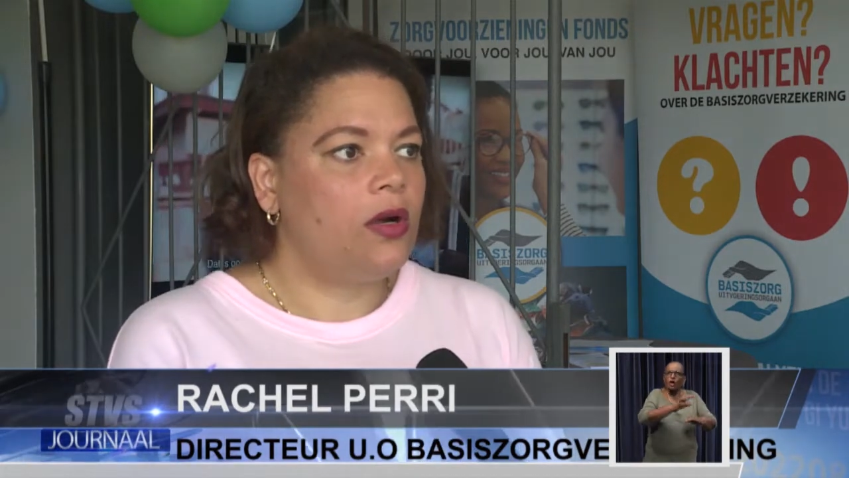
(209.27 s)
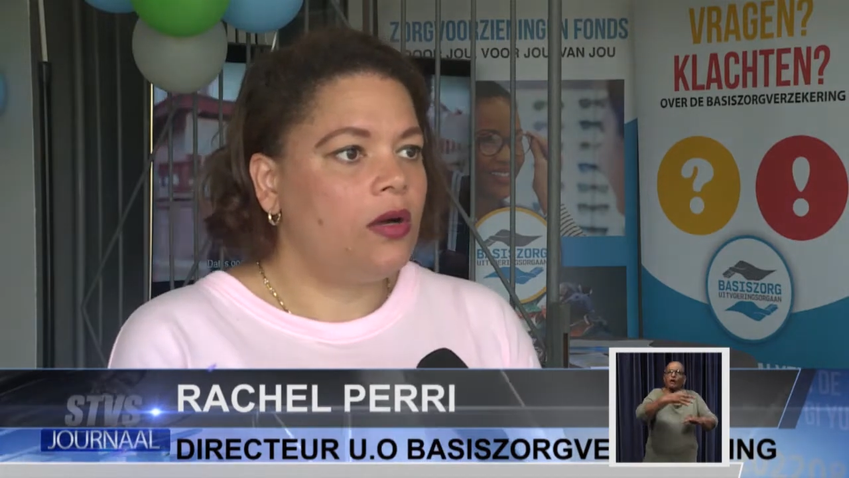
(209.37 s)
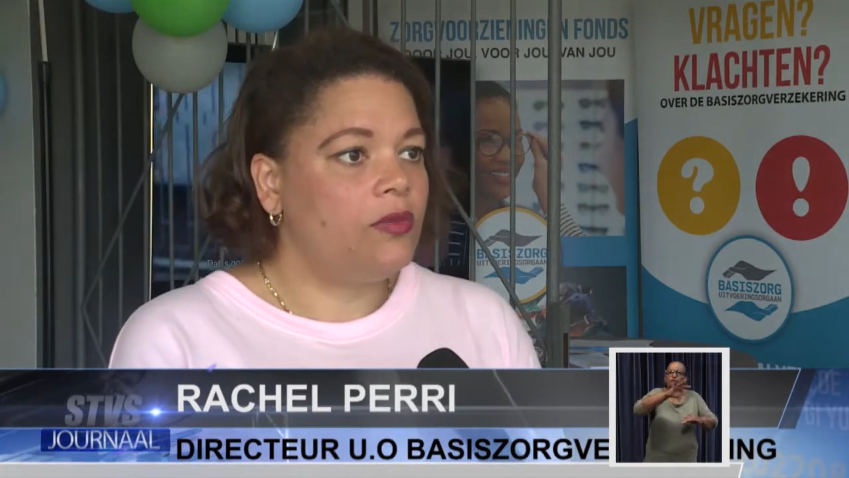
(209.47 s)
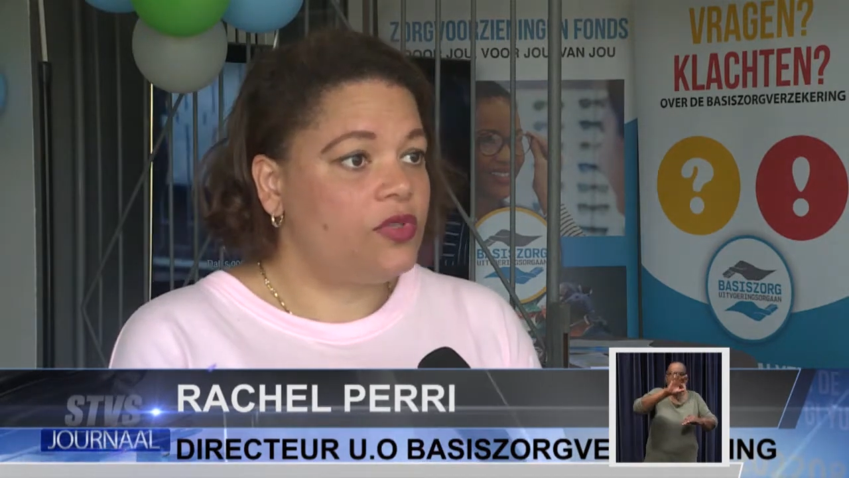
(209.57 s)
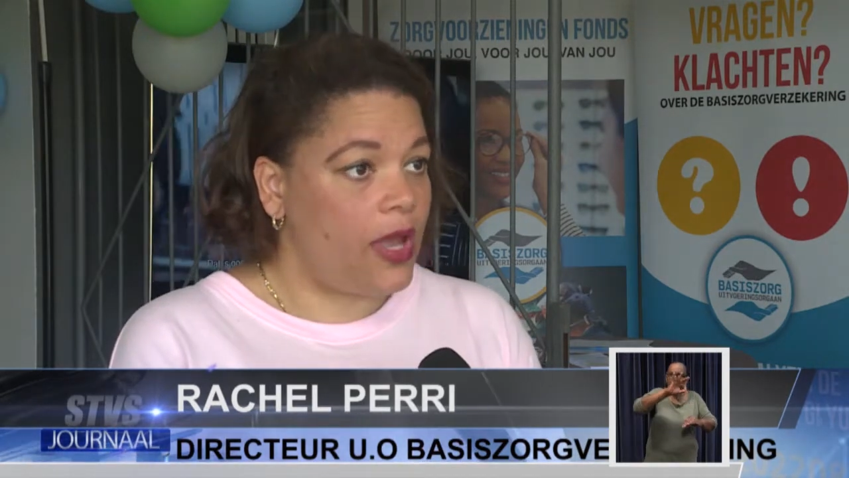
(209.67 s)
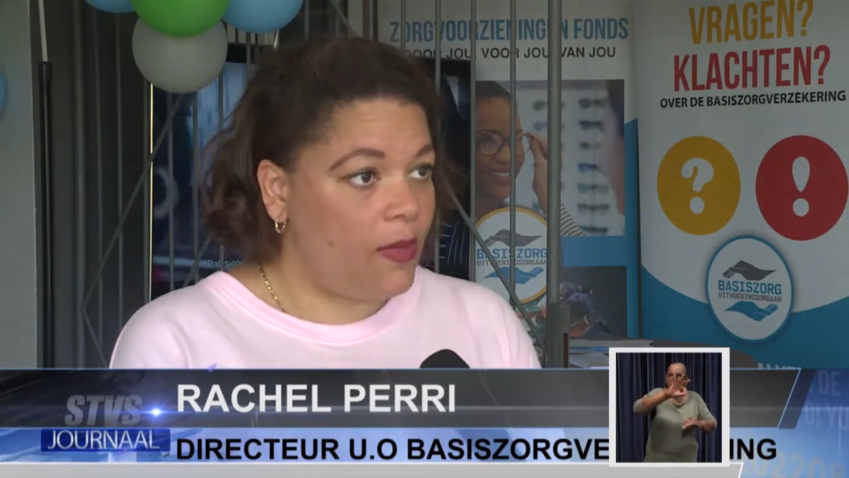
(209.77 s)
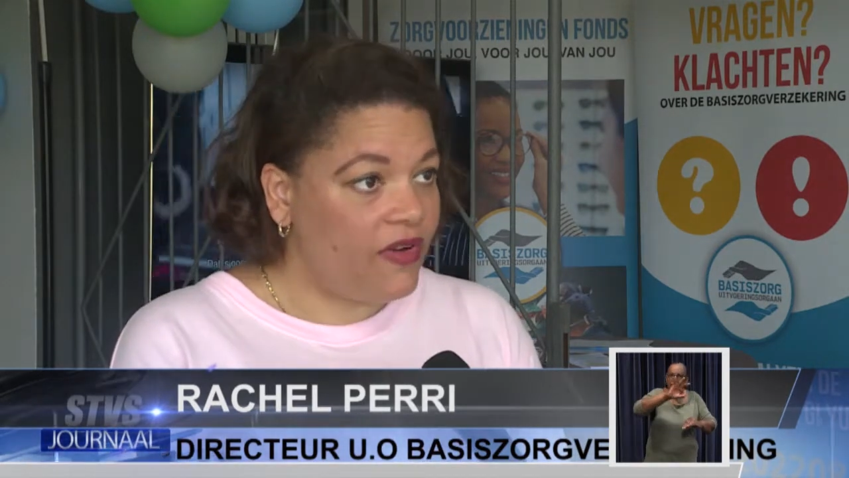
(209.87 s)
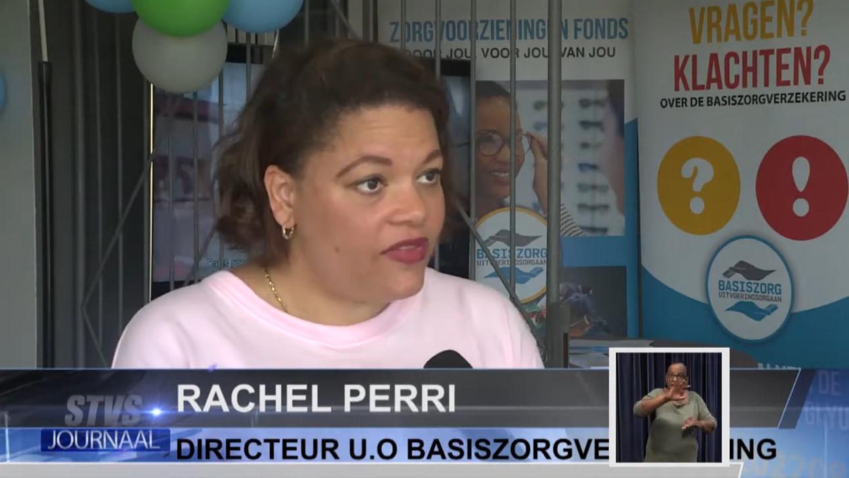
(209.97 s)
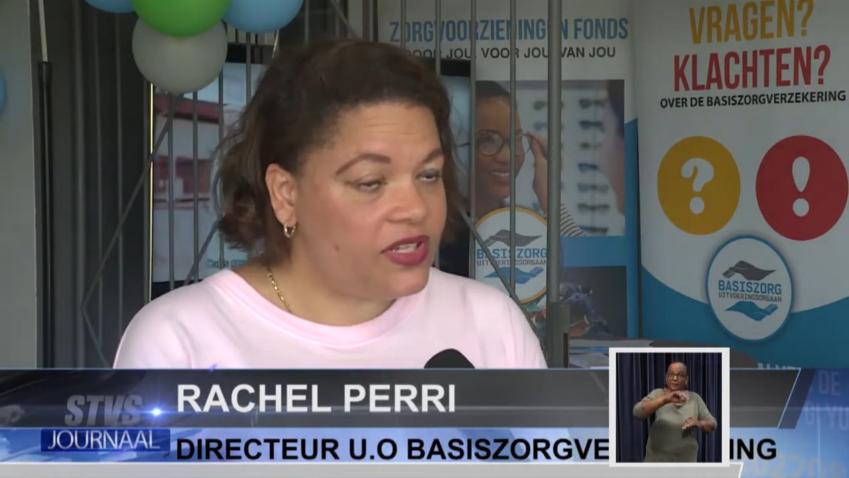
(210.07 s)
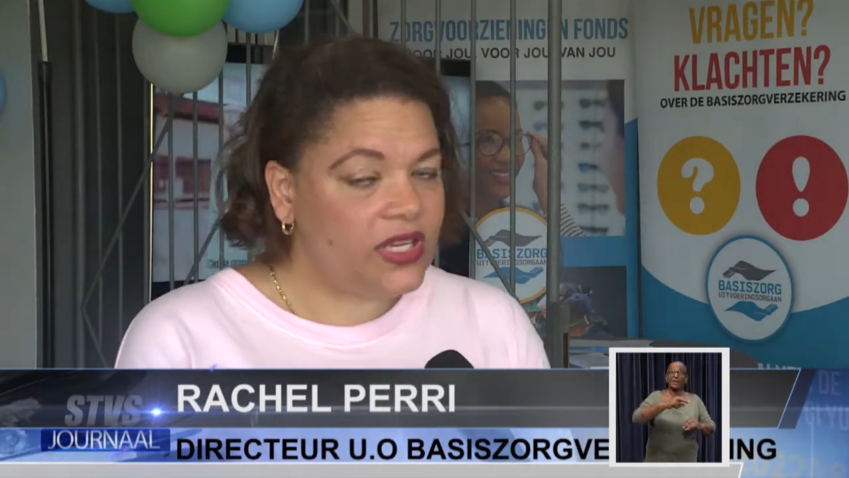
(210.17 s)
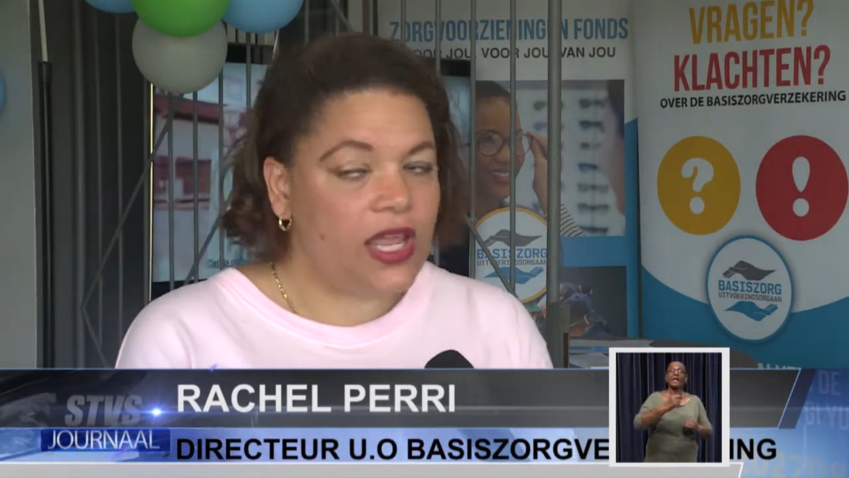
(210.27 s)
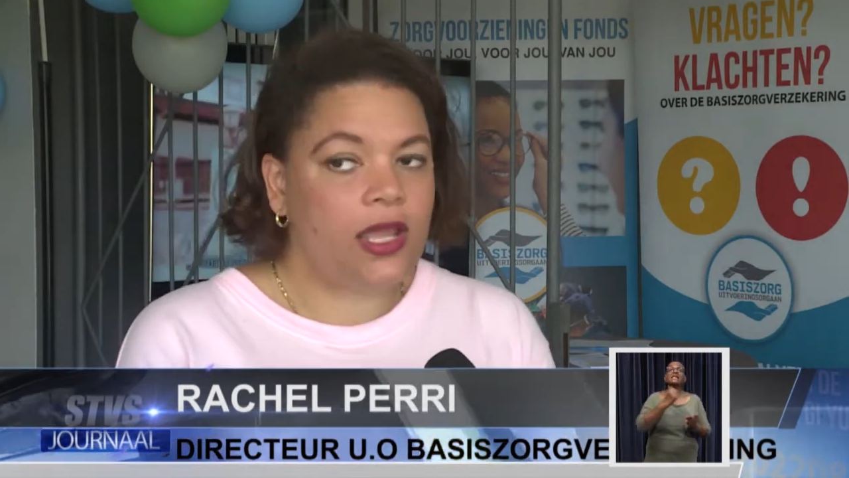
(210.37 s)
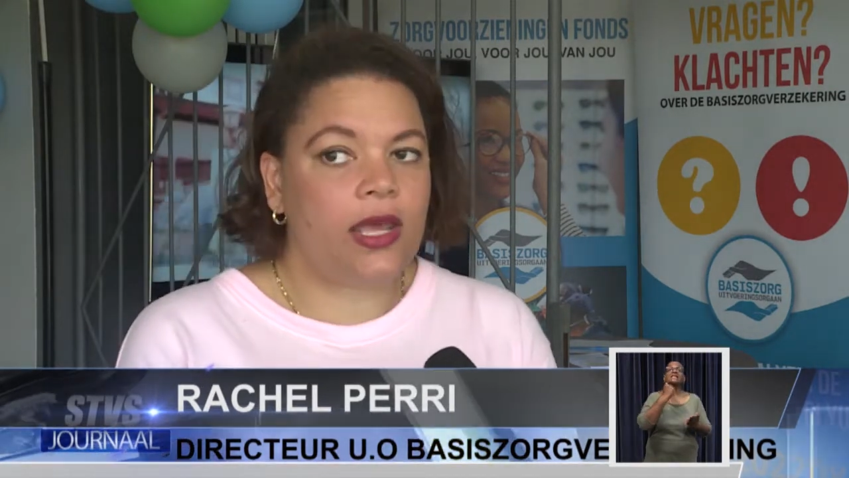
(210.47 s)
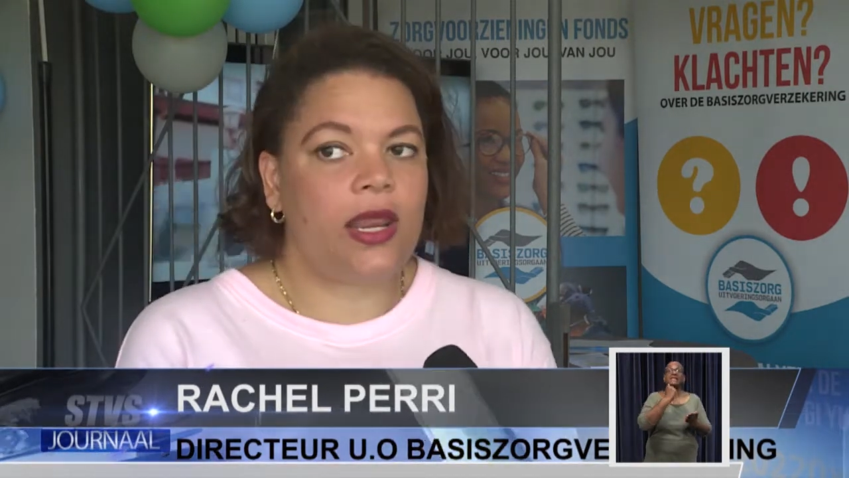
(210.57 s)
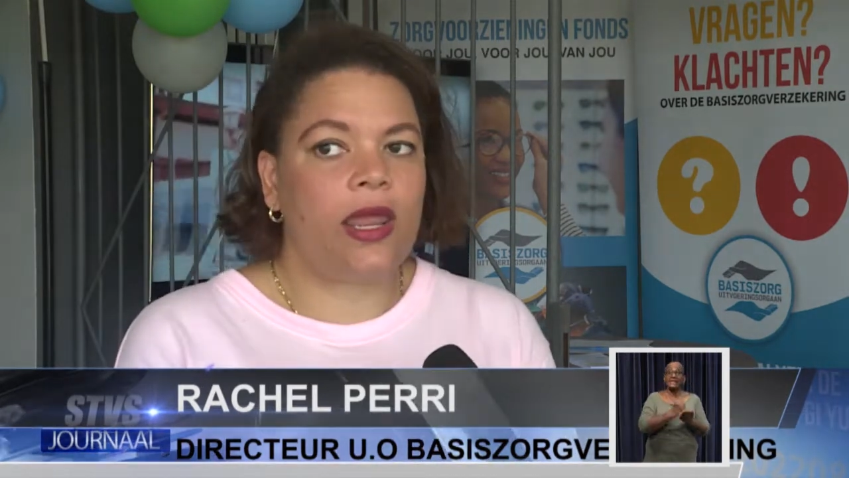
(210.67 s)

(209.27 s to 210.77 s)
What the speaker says: to improve access